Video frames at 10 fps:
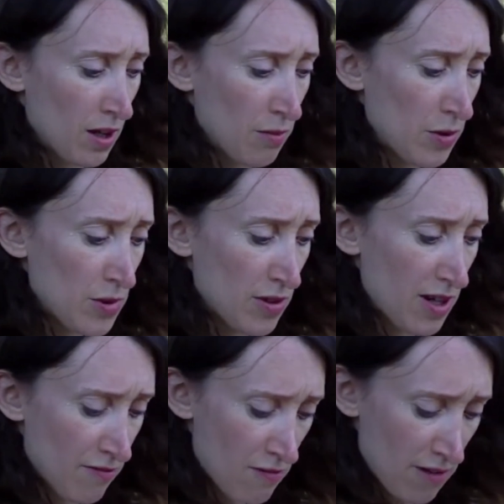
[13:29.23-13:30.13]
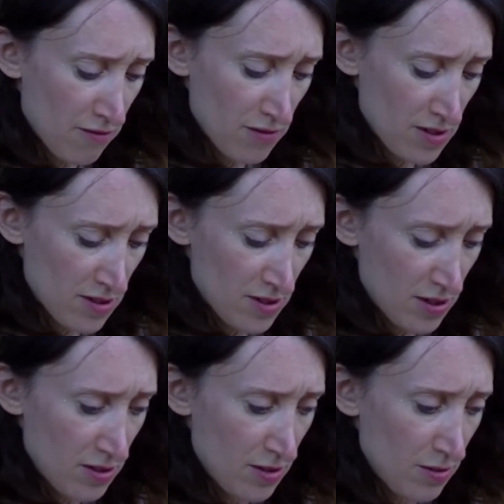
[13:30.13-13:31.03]
and we also have reference
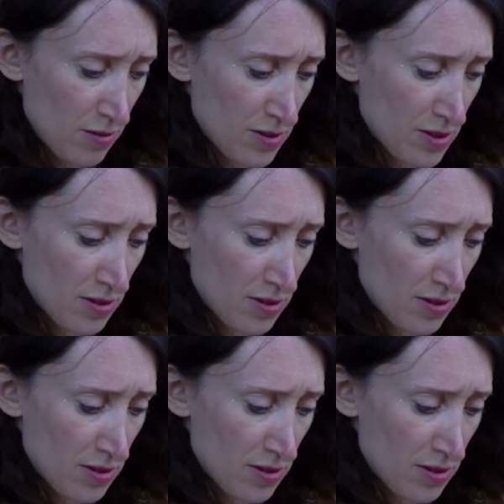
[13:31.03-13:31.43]
to